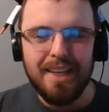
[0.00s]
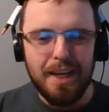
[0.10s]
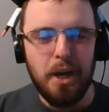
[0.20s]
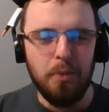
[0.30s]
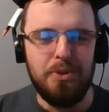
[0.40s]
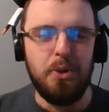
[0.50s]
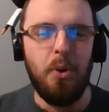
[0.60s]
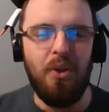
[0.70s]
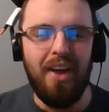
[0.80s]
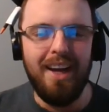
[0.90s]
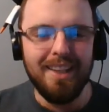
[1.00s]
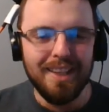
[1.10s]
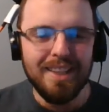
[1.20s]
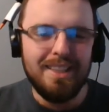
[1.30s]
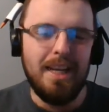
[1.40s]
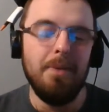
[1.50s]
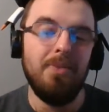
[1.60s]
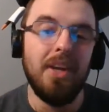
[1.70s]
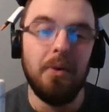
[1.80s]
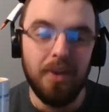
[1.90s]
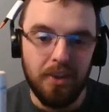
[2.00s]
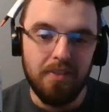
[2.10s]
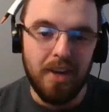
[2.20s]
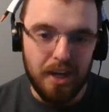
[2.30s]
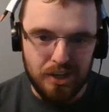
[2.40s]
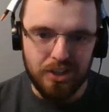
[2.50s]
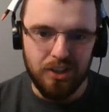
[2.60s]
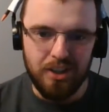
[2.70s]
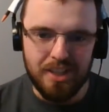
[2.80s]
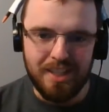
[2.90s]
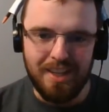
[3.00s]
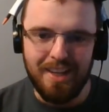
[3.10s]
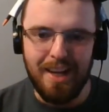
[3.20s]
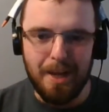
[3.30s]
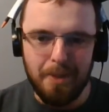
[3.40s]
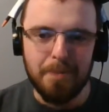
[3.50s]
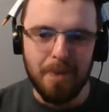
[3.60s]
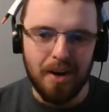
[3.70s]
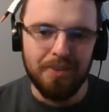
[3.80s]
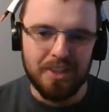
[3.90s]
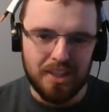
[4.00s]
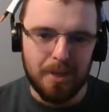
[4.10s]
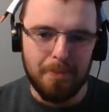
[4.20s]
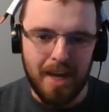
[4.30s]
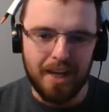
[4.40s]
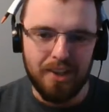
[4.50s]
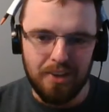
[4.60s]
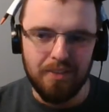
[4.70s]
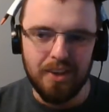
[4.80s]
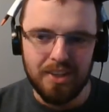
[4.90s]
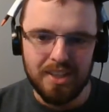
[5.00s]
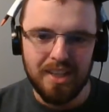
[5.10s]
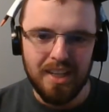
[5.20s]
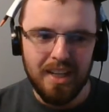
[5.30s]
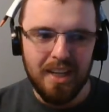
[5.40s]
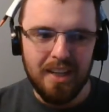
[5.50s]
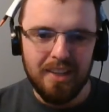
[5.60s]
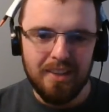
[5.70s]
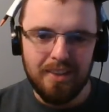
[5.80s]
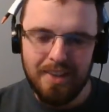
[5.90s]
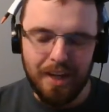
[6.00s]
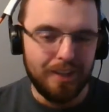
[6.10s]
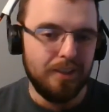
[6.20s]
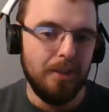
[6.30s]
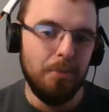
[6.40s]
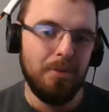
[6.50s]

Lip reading: Don't do that. Same thing with Avengers and the Marvel Cinematic Universe. Next clip.